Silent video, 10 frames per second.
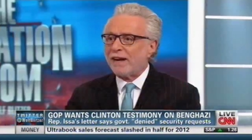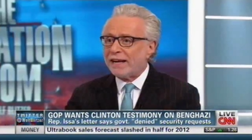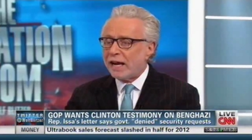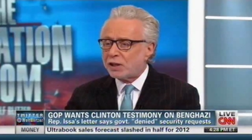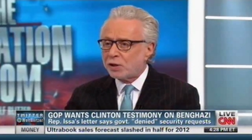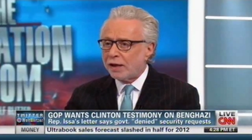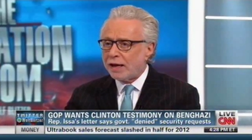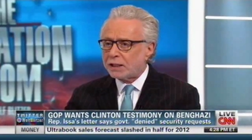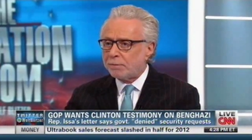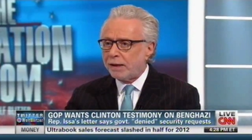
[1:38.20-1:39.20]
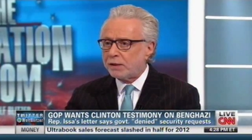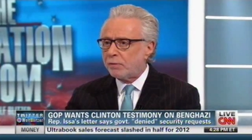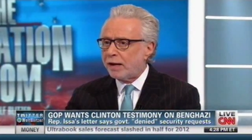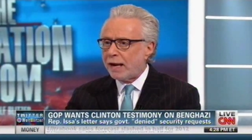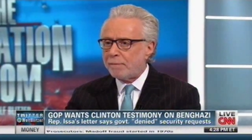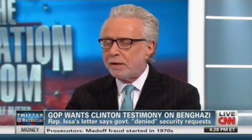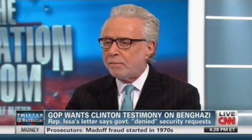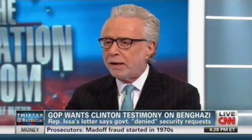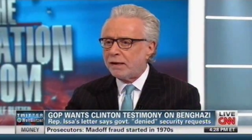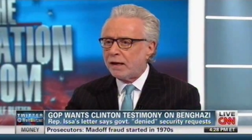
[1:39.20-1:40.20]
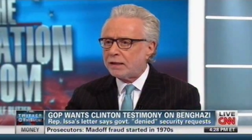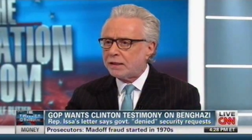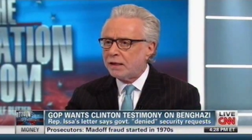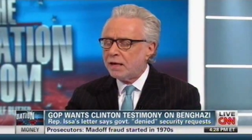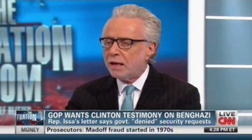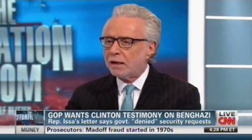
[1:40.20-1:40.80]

a financial aspect to what happened in Benghazi,